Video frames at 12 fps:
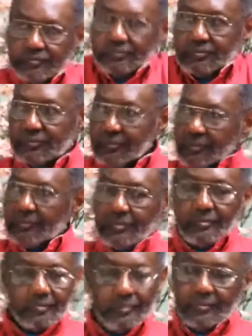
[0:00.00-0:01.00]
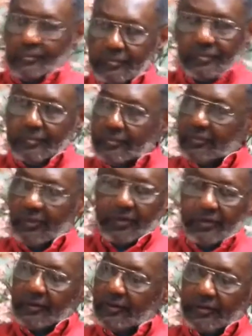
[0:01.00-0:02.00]
they didn't play.
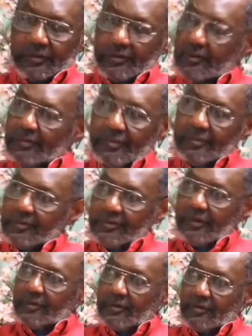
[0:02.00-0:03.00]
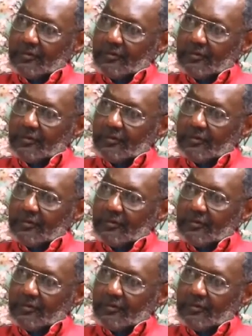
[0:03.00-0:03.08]
Oh, okay.